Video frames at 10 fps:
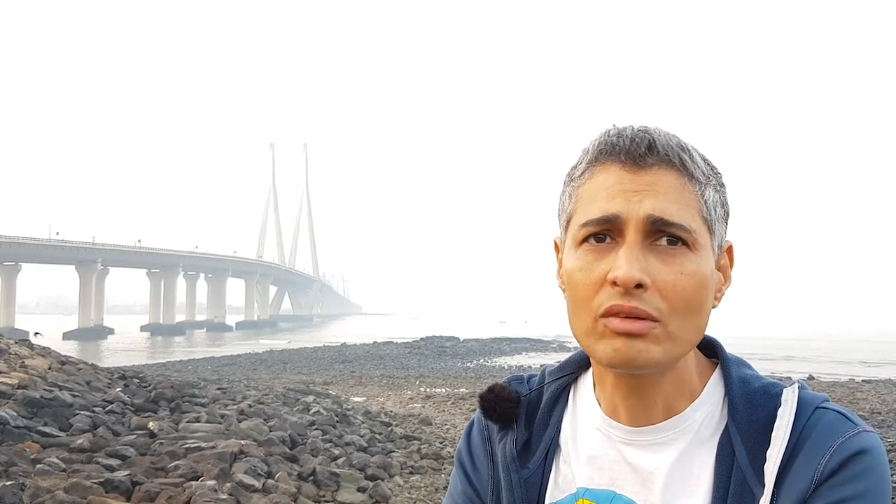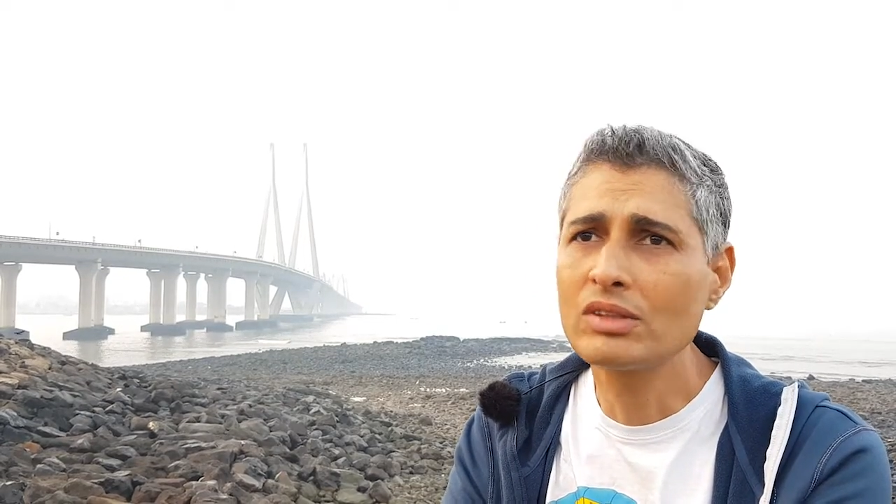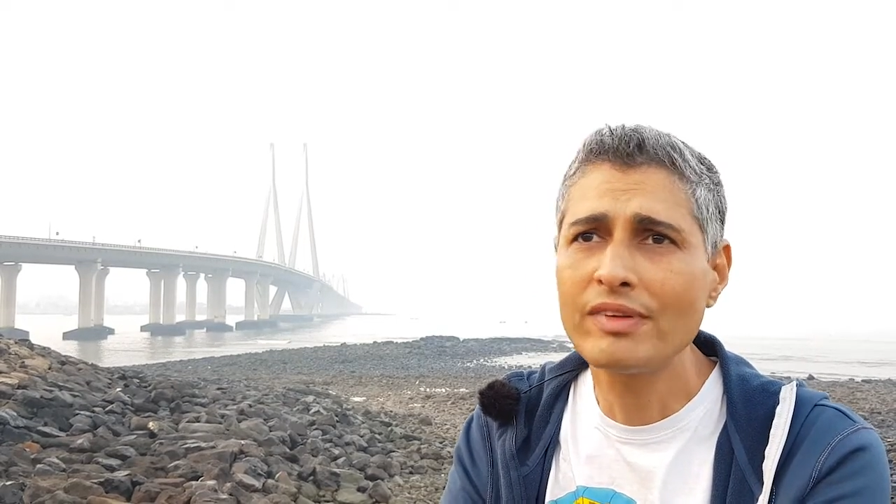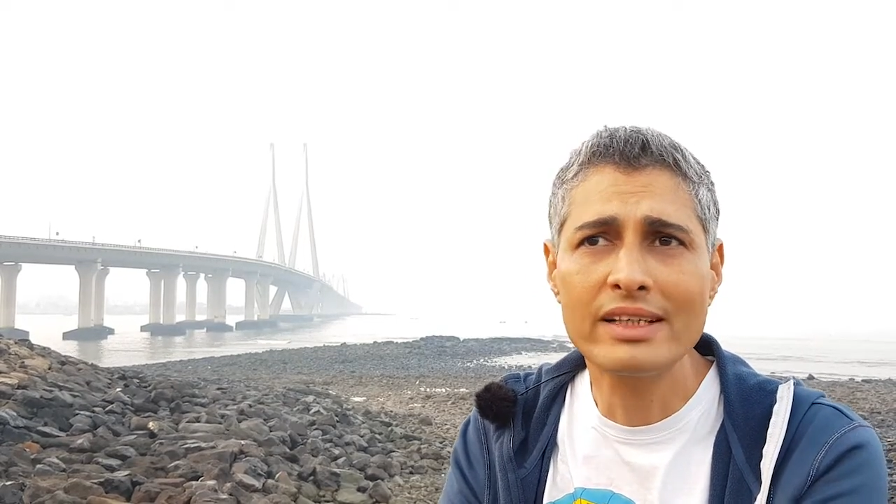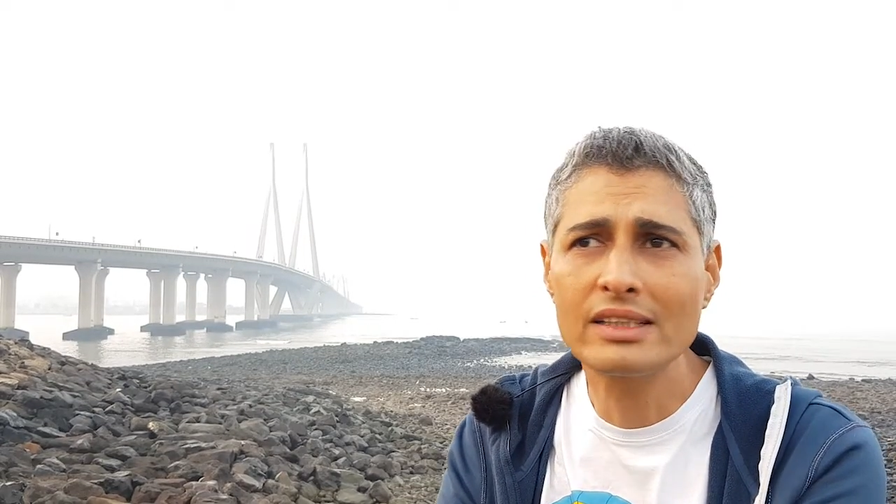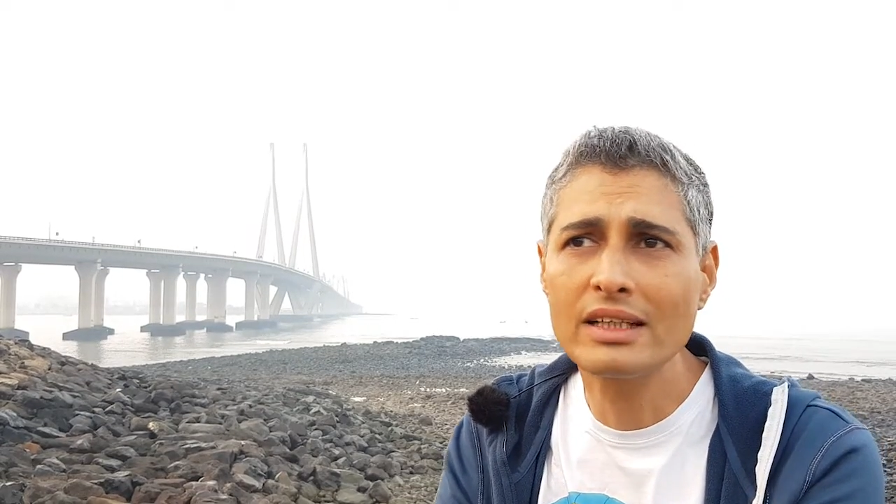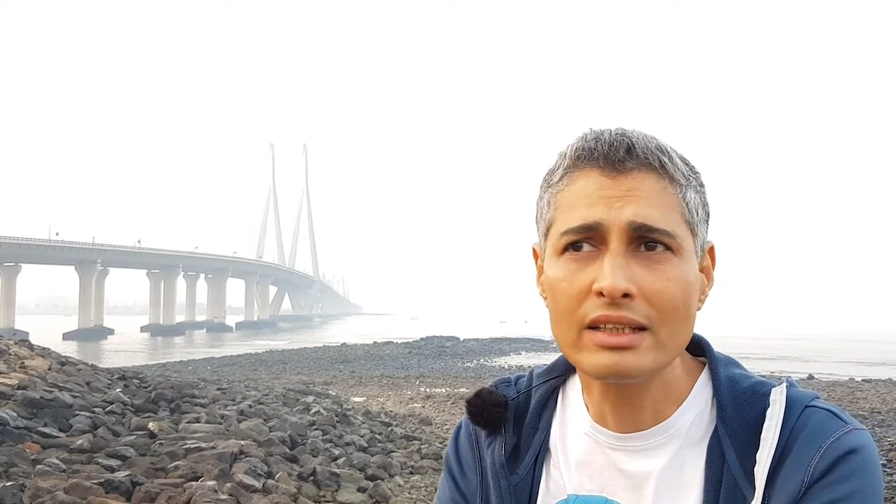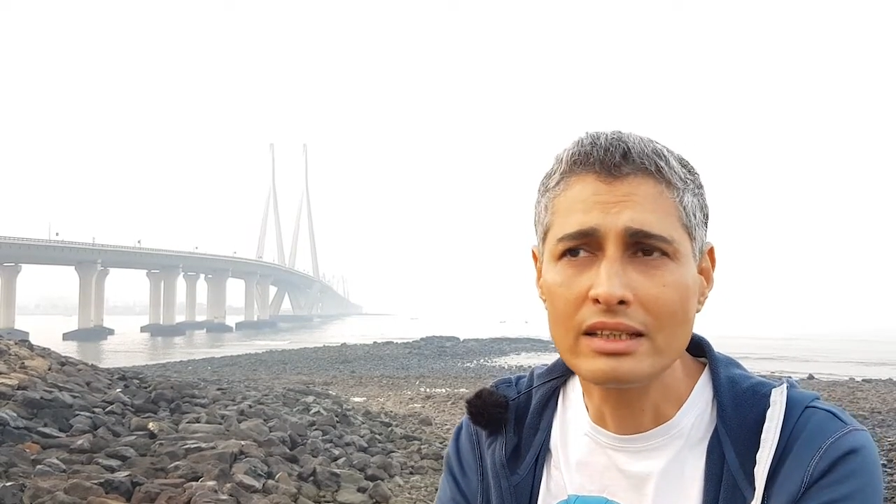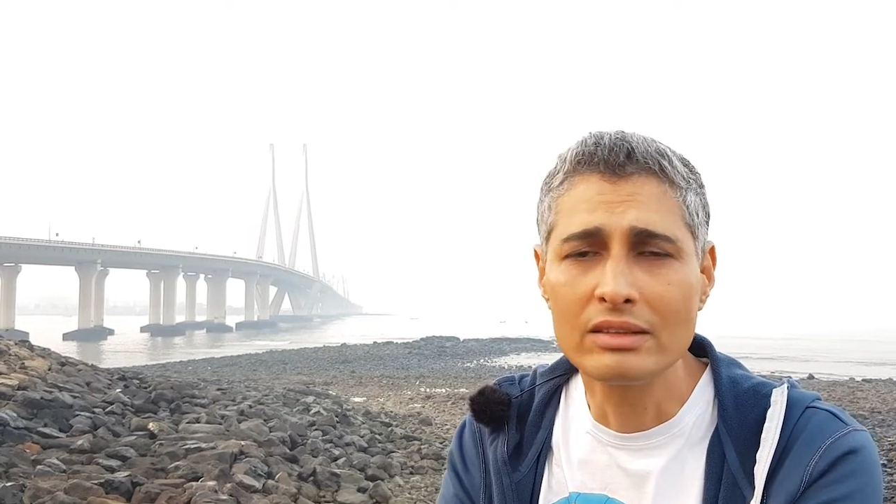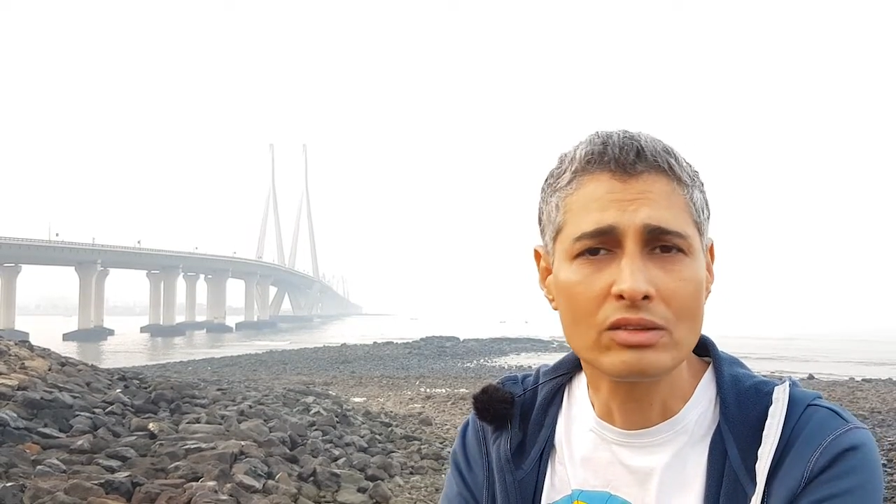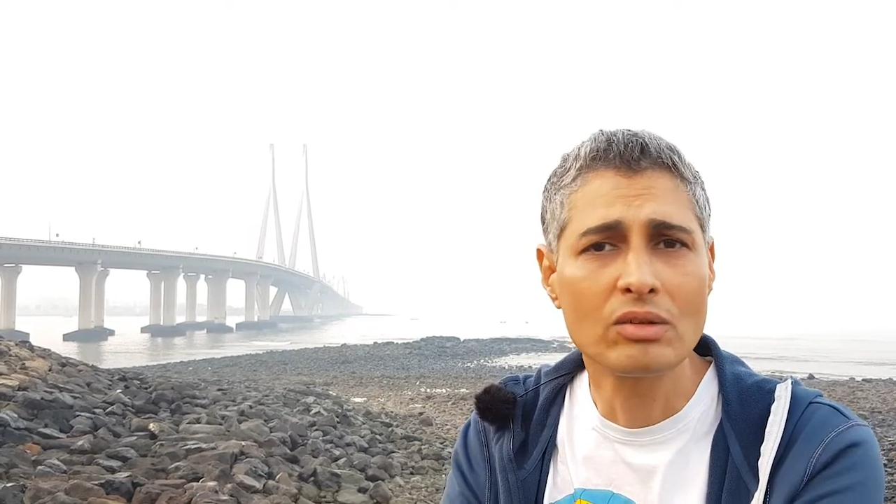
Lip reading: was fascinated,